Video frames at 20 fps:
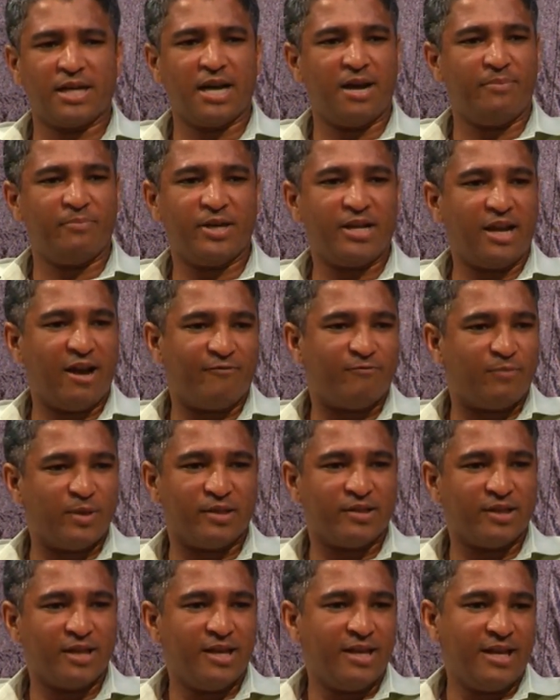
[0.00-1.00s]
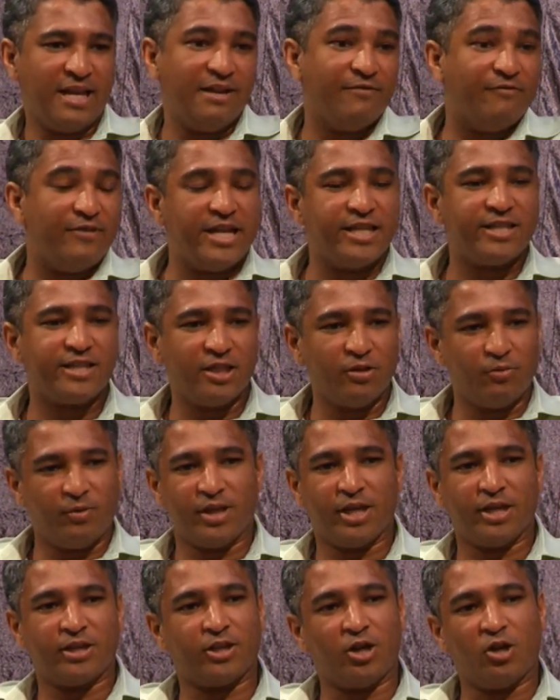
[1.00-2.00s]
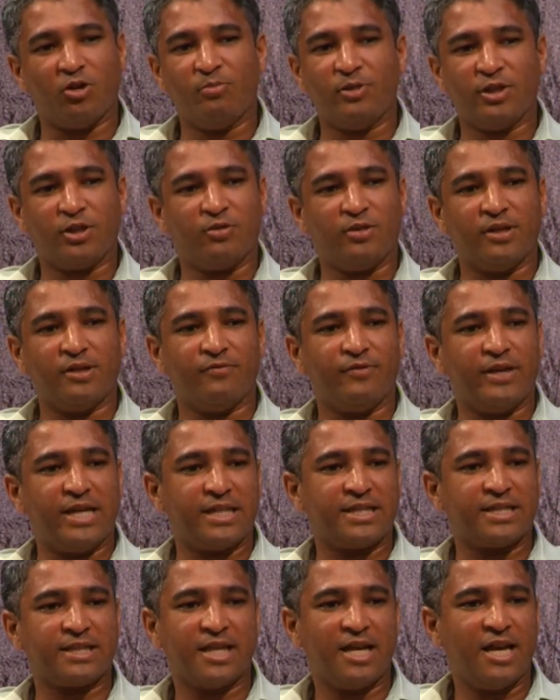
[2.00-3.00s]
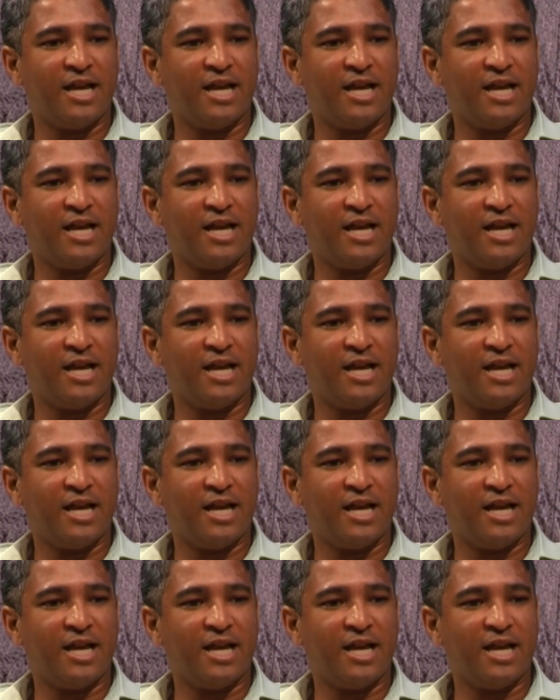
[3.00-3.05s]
I mean, I've been investing where they told me to invest.